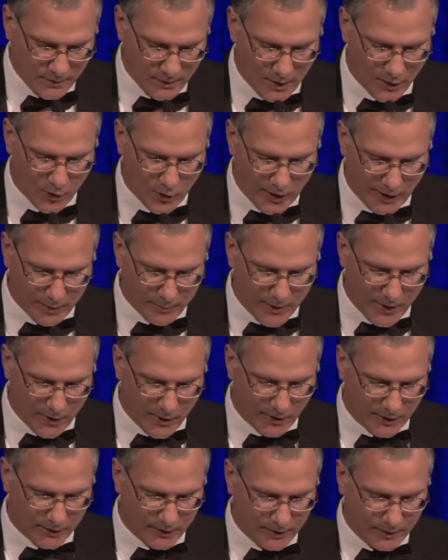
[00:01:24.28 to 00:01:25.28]
a great
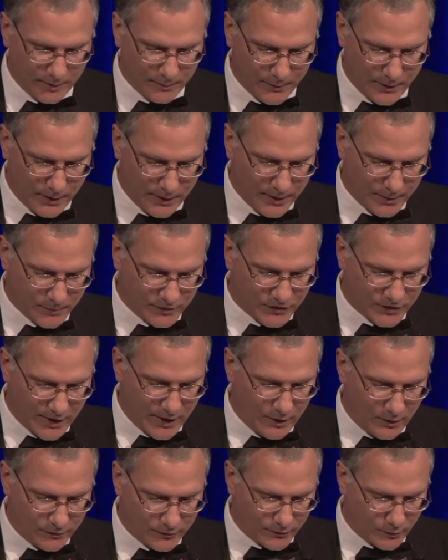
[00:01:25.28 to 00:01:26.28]
American in
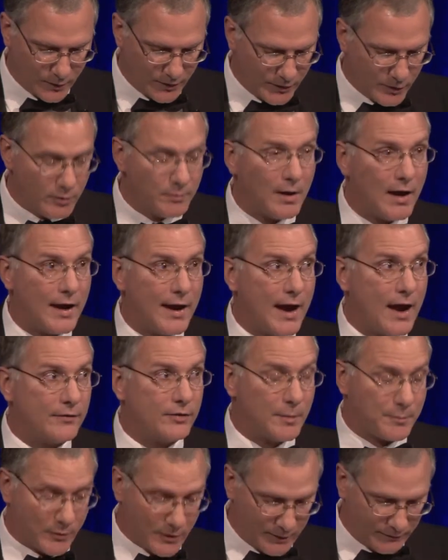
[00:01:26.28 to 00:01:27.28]
himself, with whom I
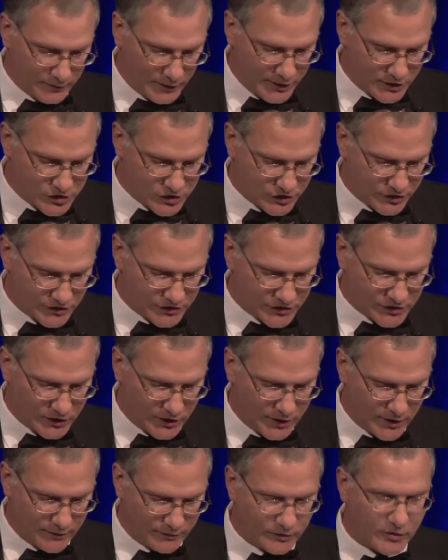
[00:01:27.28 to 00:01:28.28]
had the privilege to
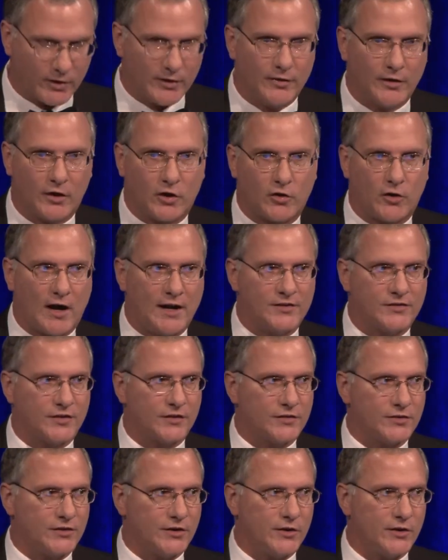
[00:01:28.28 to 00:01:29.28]
serve during the
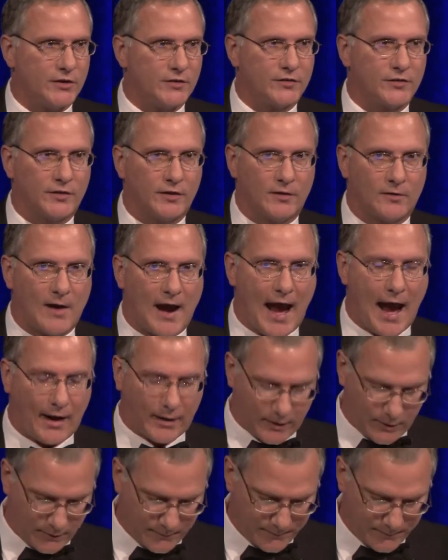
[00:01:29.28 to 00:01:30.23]
crisis years in Iraq.